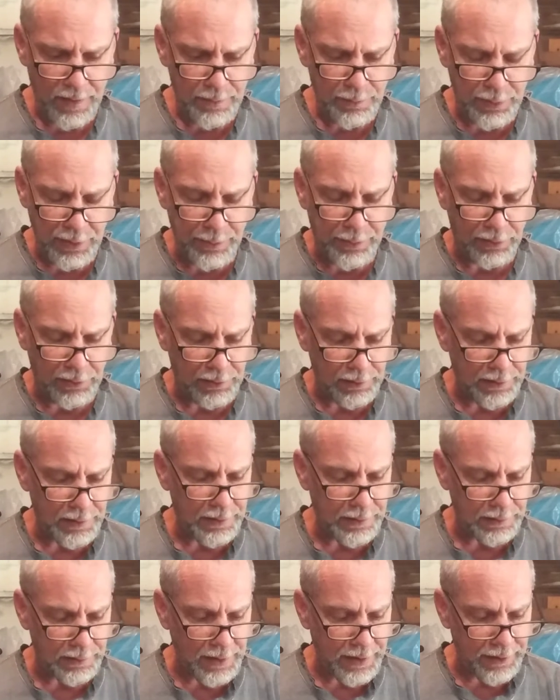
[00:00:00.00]
People
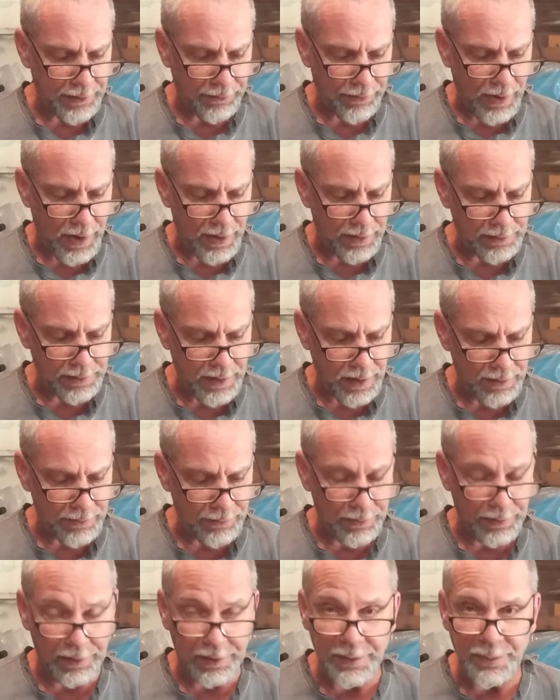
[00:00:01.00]
later on got
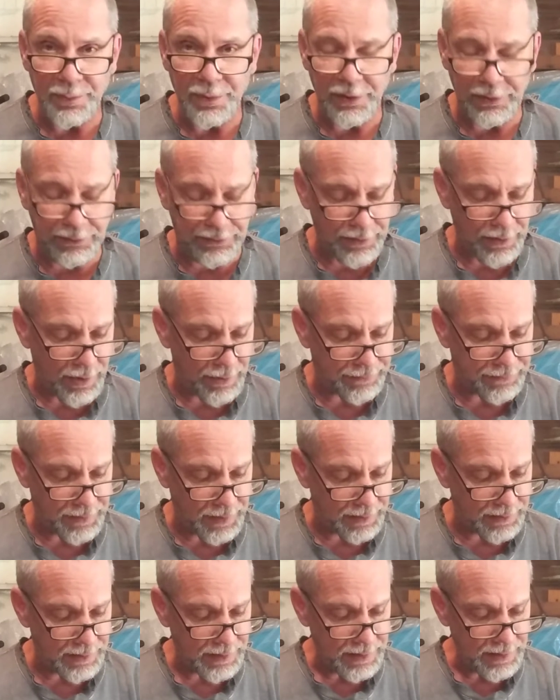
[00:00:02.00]
really pissed off
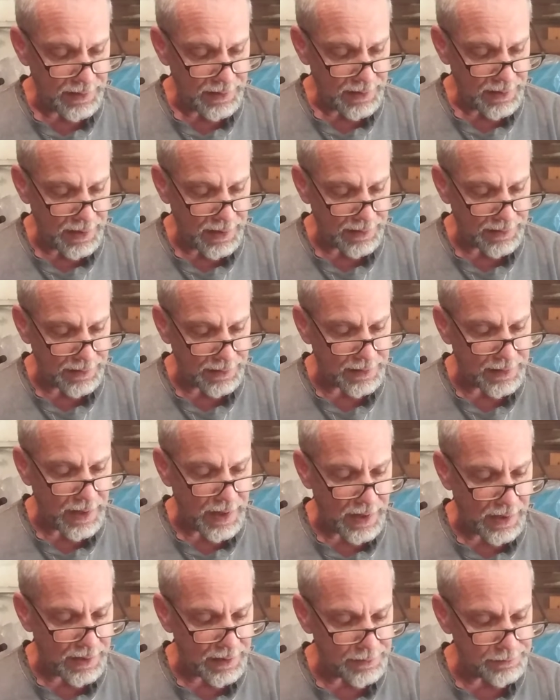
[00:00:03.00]
at the
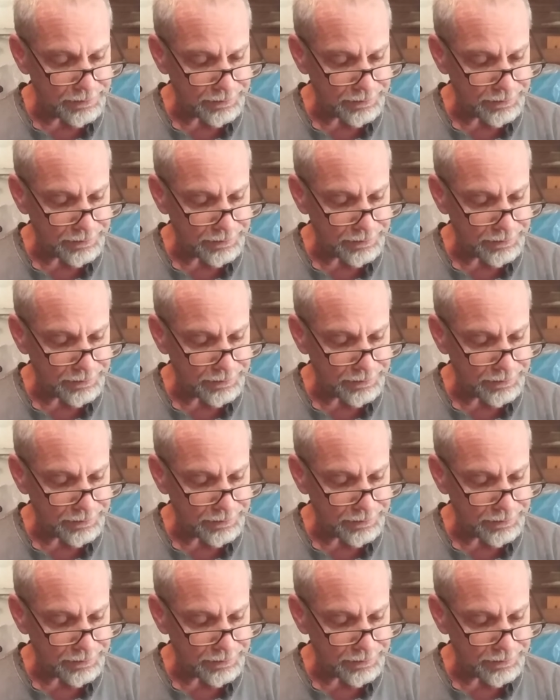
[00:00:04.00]
guy.